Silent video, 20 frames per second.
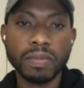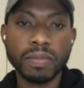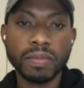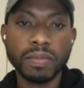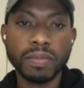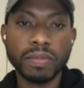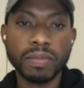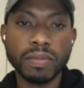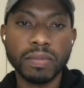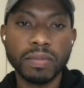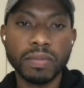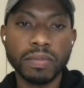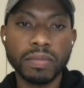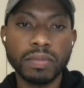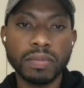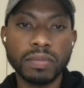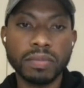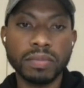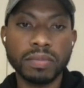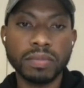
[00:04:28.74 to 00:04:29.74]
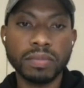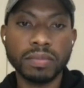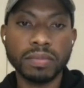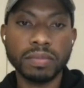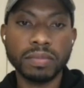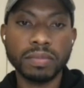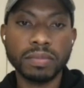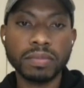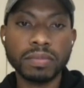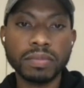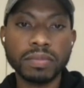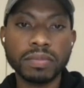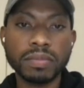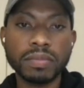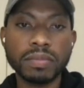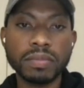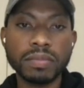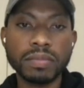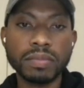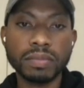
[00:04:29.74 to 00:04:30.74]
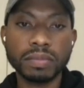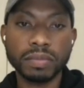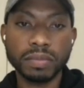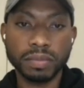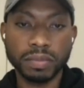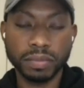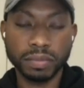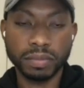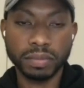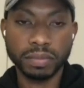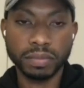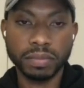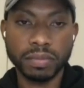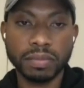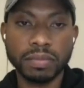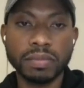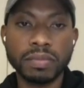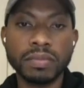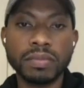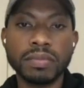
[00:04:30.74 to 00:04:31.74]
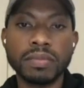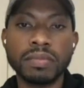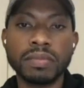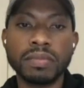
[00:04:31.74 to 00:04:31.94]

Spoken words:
This person isn't speaking.